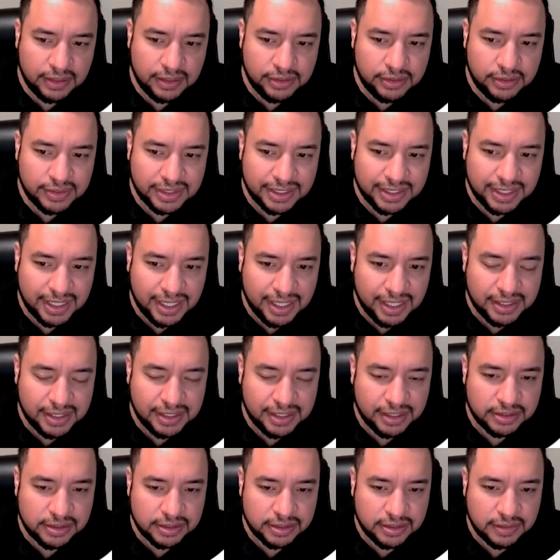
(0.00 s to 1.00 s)
you can
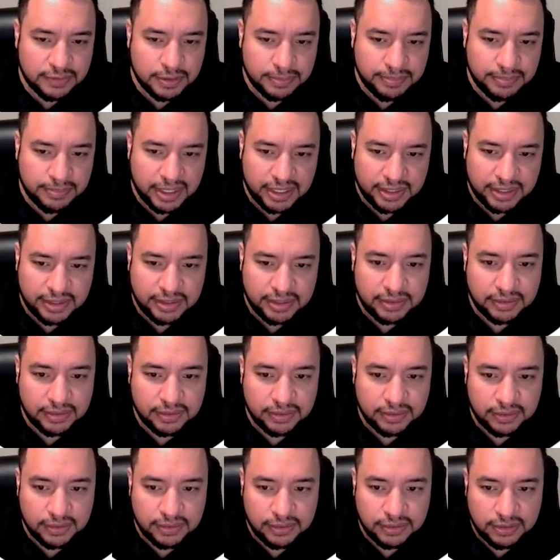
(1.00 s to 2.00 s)
add a subdomain
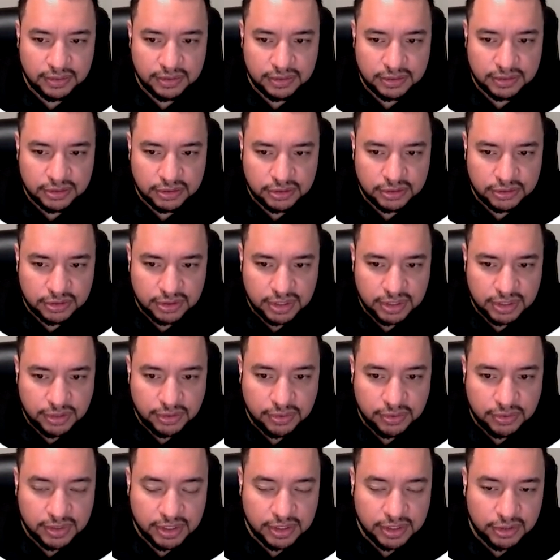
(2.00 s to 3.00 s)
so
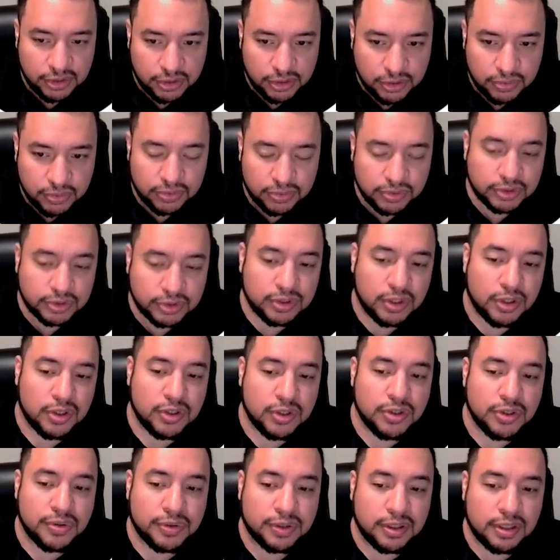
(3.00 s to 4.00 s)
that you can use
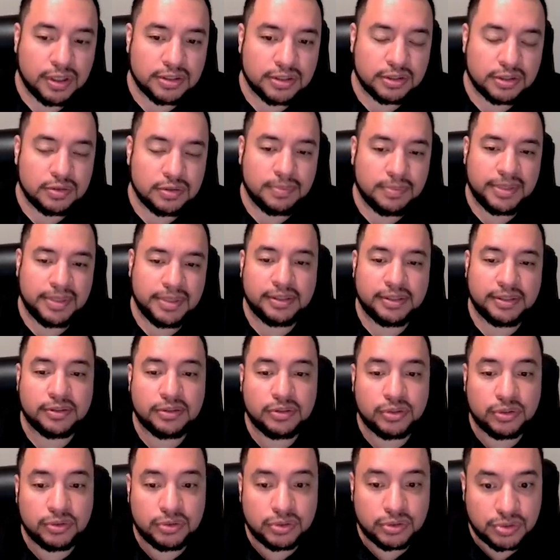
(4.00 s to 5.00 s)
your custom domain
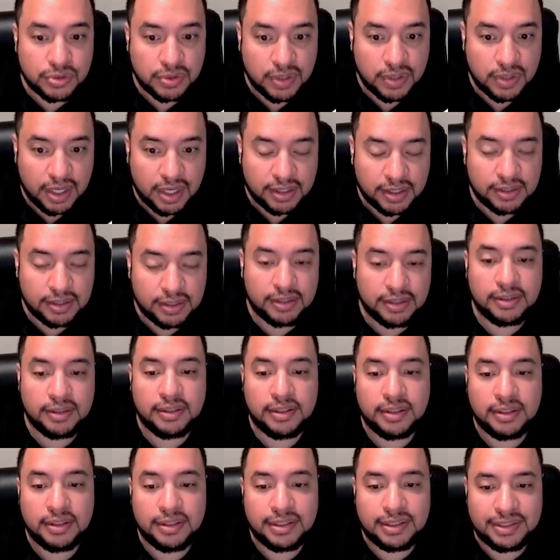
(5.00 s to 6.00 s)
to track
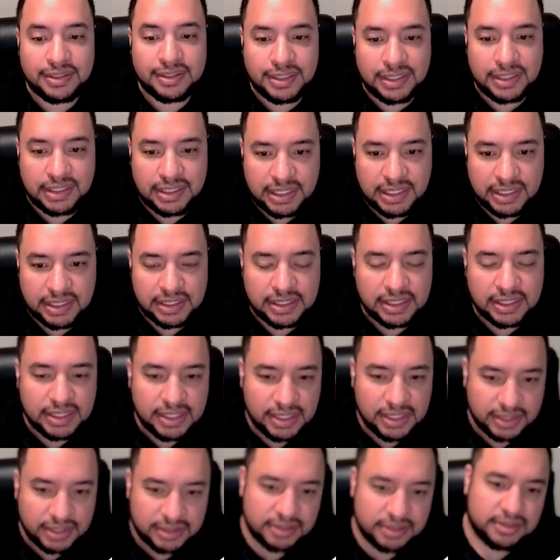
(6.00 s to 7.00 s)
the link
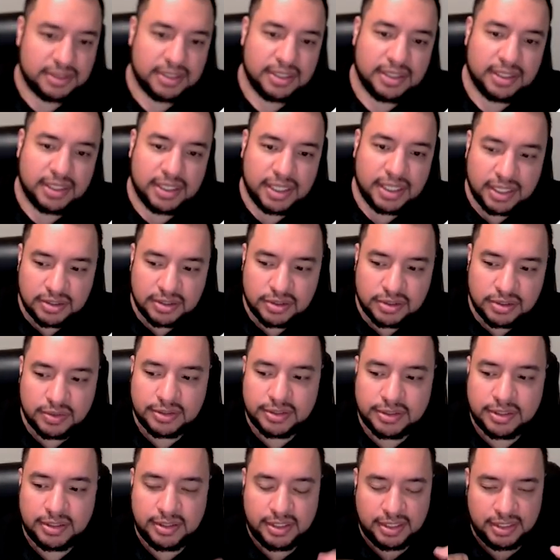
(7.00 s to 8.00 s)
clicks in case you're
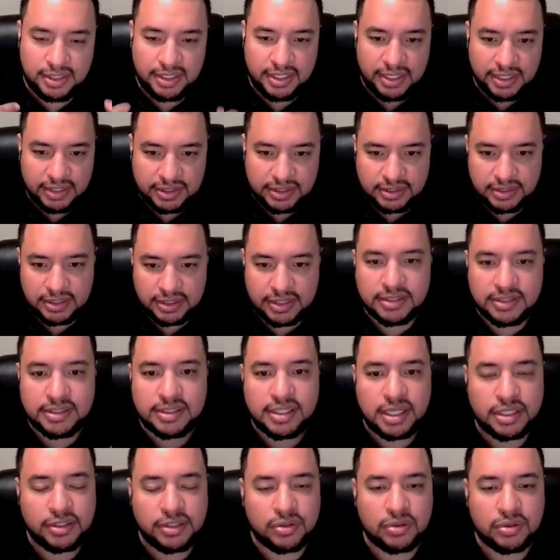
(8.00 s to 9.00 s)
sending links
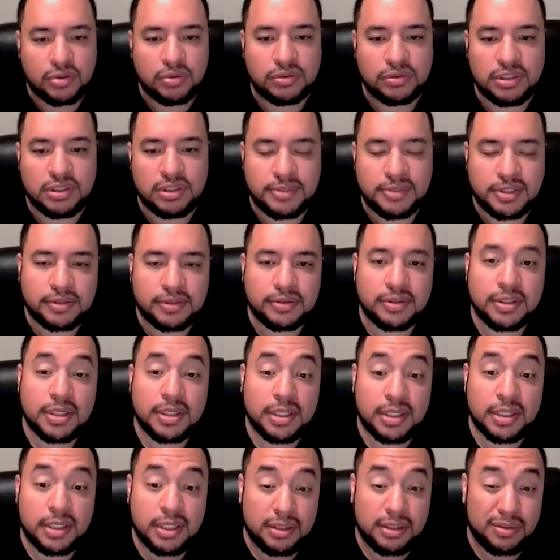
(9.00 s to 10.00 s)
inside your cold email
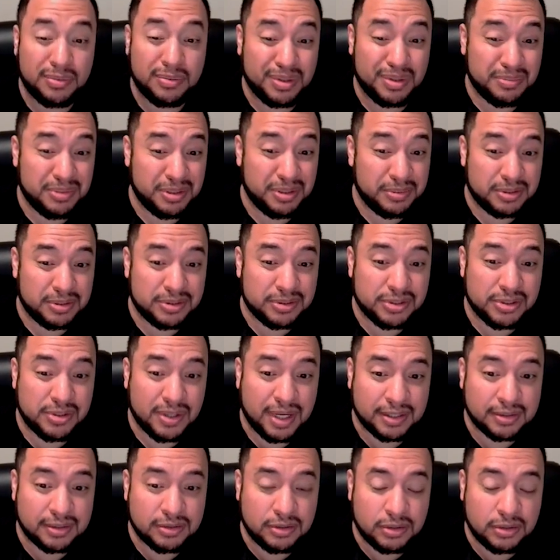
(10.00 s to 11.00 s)
and you want to be able to
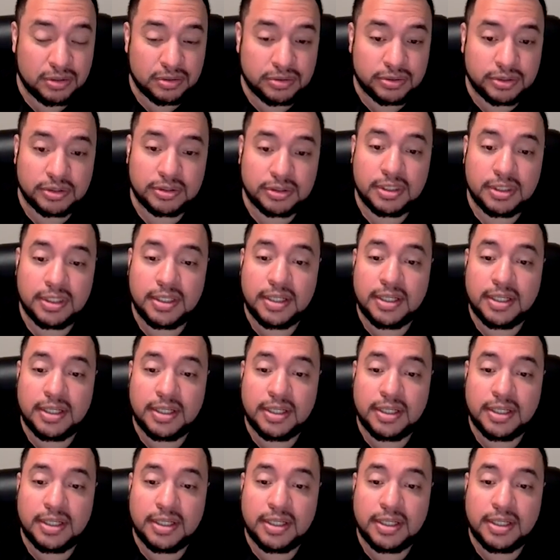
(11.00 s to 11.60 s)
track those